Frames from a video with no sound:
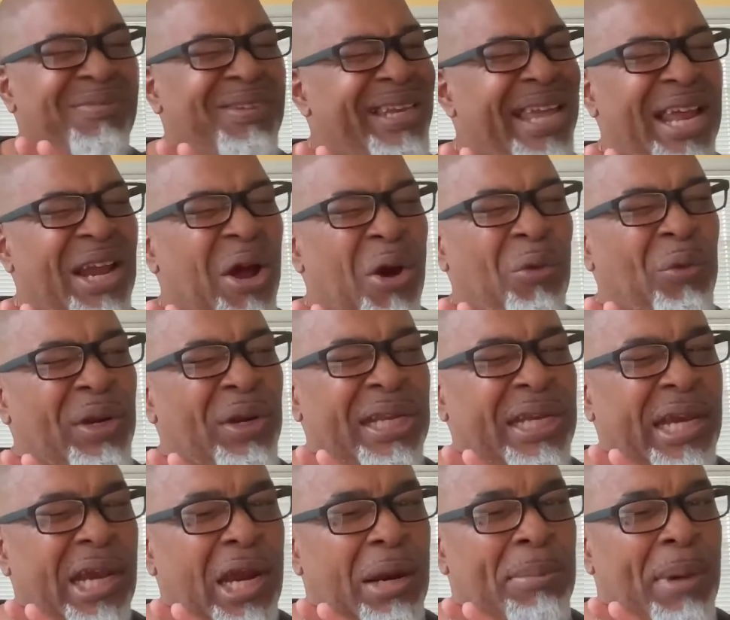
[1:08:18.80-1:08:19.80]
they don't really
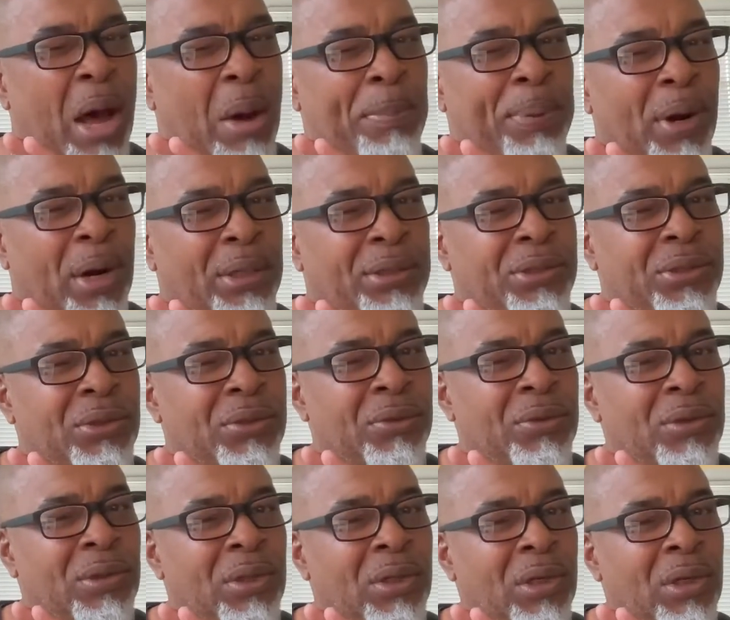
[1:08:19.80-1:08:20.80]
care about part two.
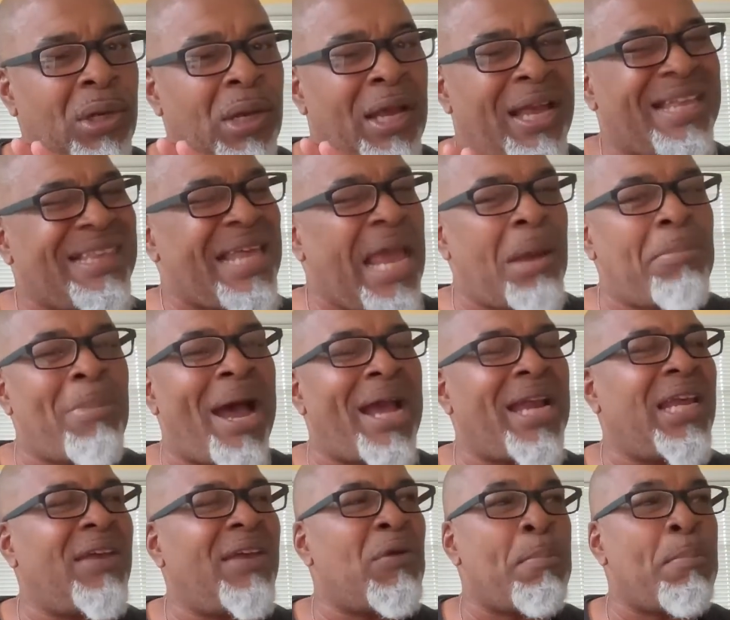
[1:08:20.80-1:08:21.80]
They might
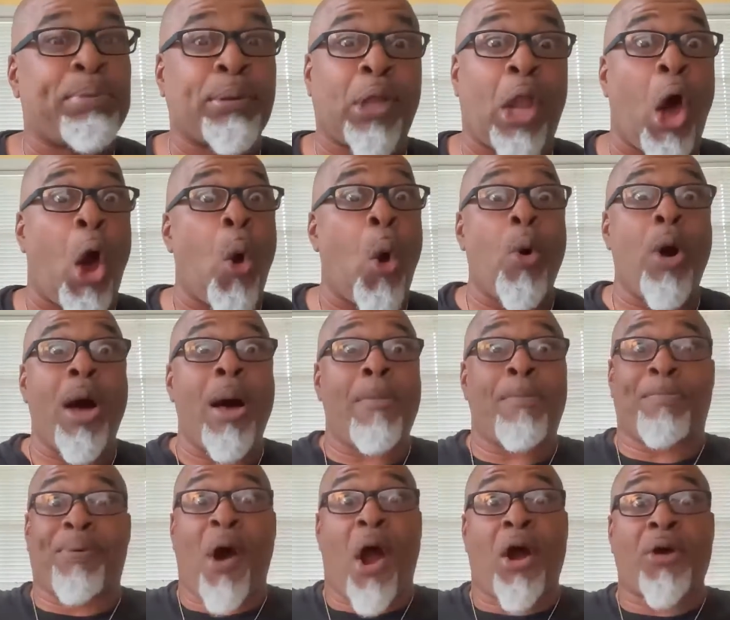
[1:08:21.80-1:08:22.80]
even blow
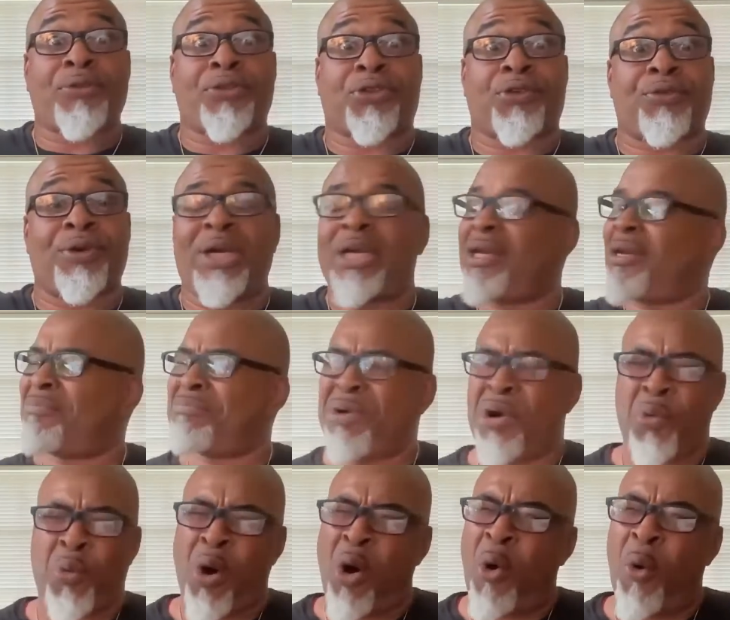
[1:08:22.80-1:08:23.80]
up part three,
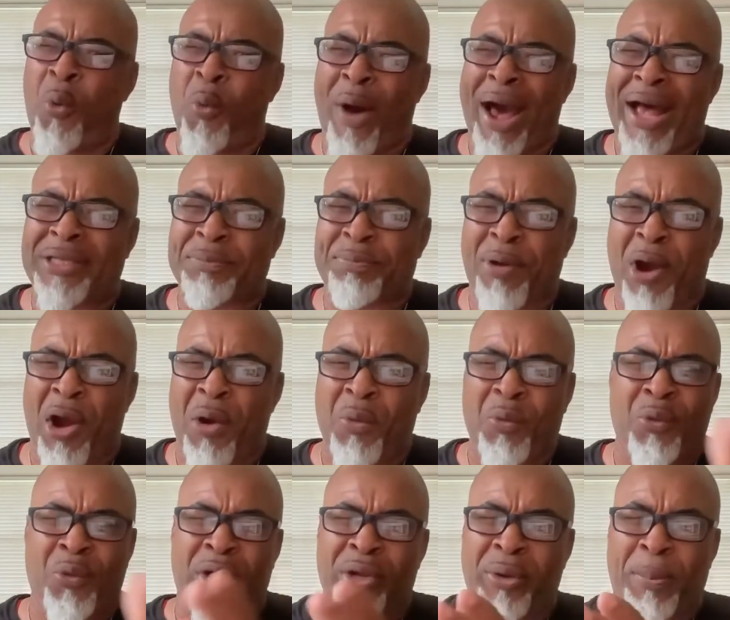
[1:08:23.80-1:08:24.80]
but won't watch part
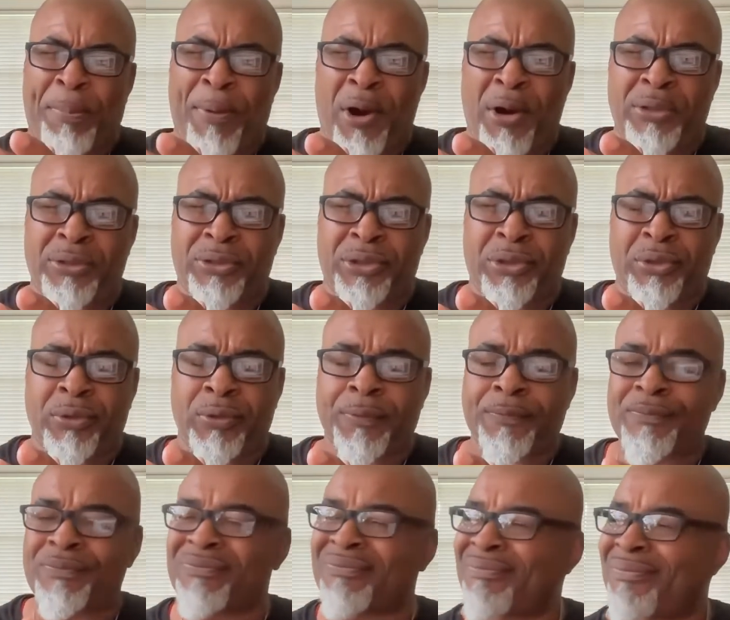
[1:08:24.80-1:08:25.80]
one or part two.
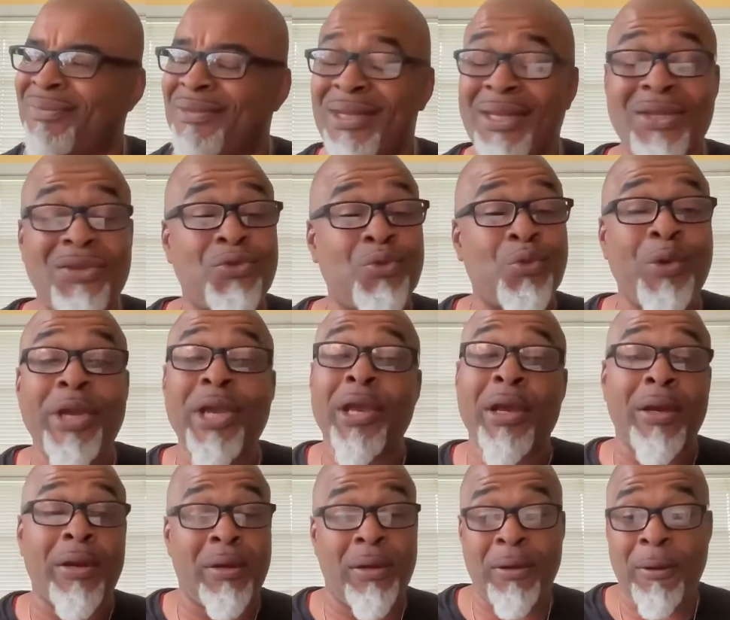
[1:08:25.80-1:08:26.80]
It's
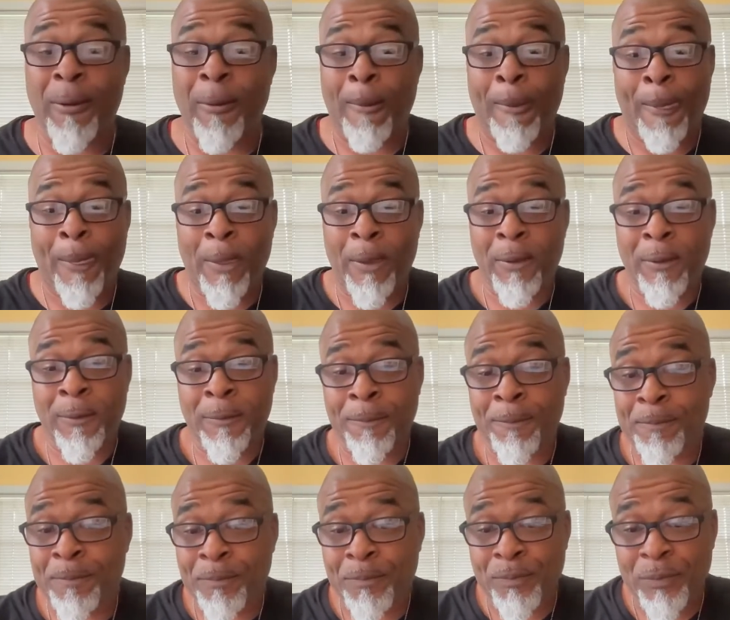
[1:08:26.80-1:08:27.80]
weird.
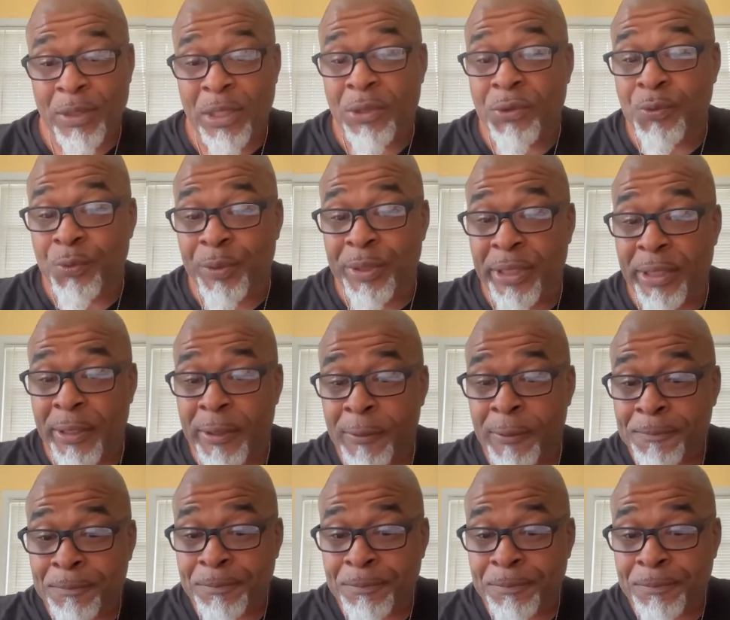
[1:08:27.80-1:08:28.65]
It's weird.